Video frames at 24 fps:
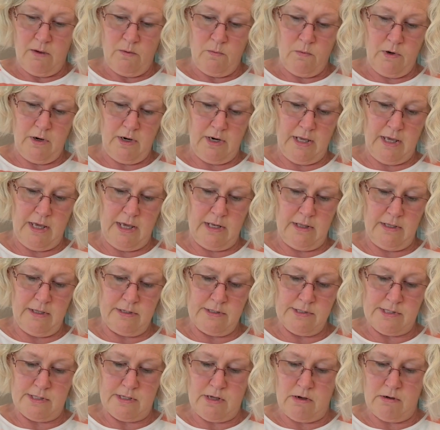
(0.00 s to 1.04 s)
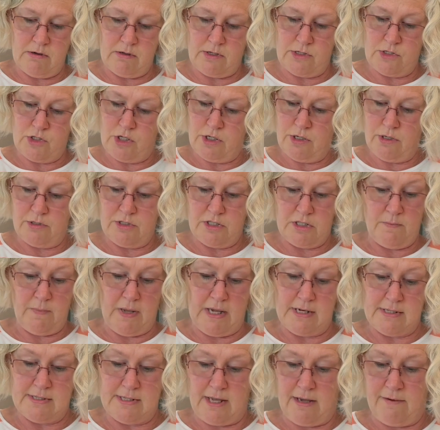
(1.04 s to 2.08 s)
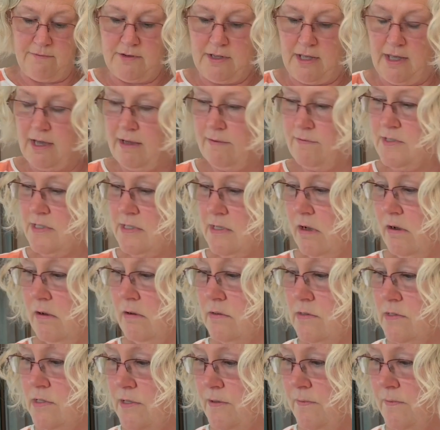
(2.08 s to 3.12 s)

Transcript: We're going to add a little salt because you know tomatoes have to have salt,